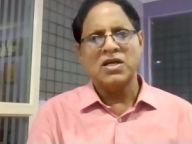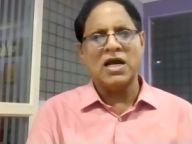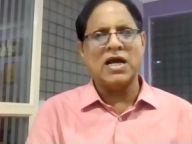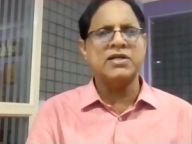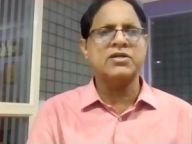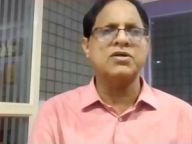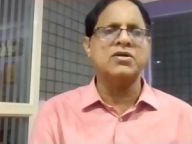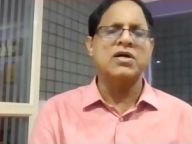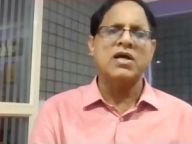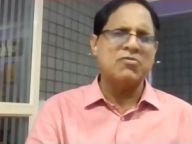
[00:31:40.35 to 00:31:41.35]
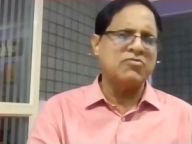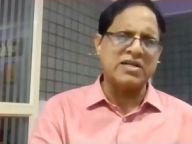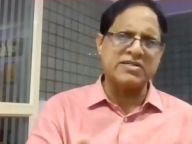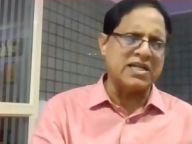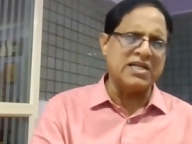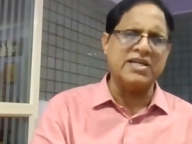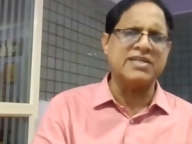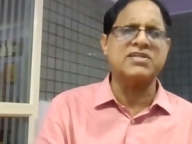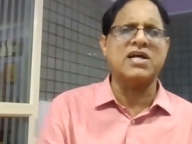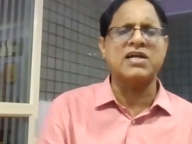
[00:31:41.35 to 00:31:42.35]
And uh, we are telling it
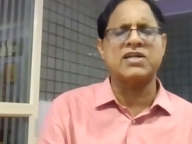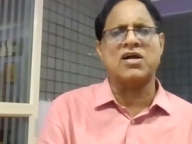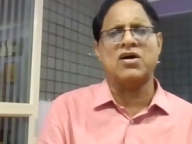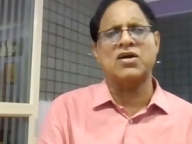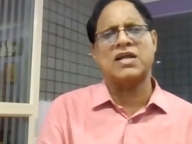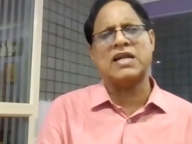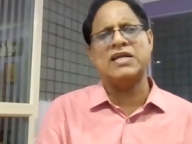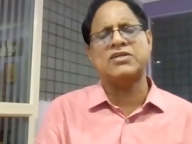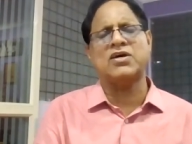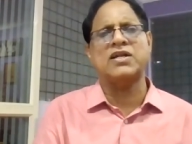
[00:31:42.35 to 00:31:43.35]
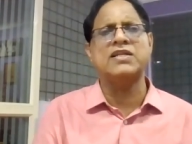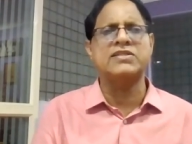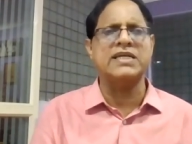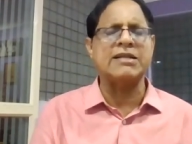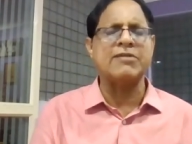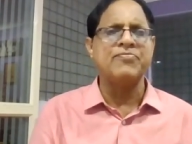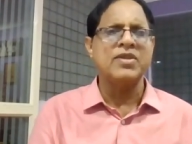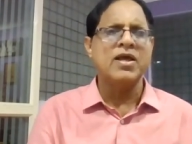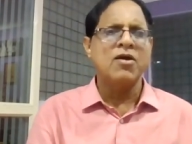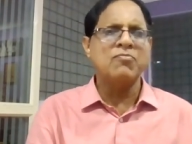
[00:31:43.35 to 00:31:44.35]
is not wrong or right or anything.
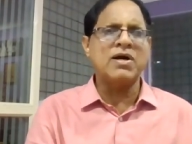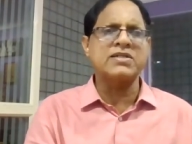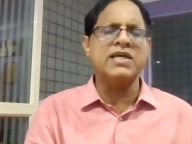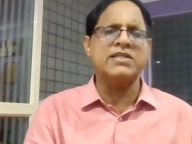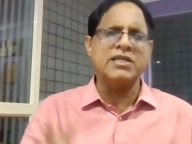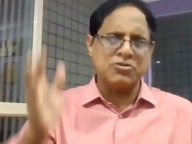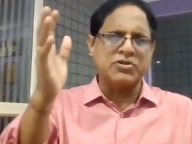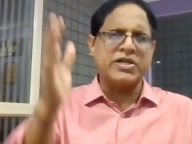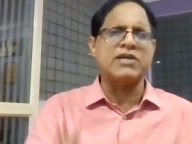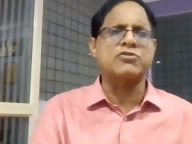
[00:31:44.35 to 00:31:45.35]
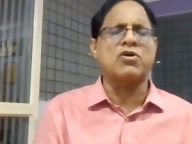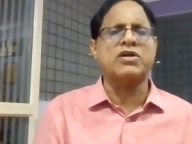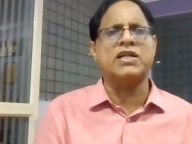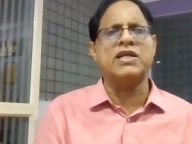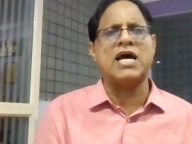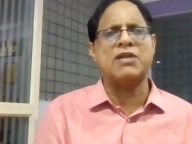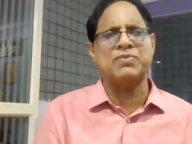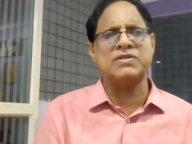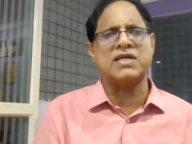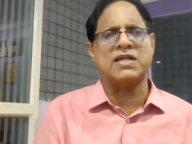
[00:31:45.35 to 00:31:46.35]
But then they should take totally
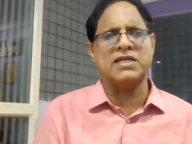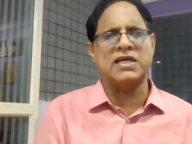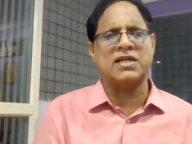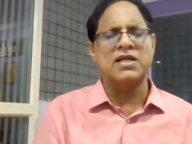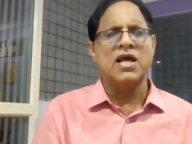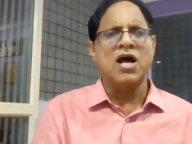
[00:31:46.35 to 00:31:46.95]
RPs are there.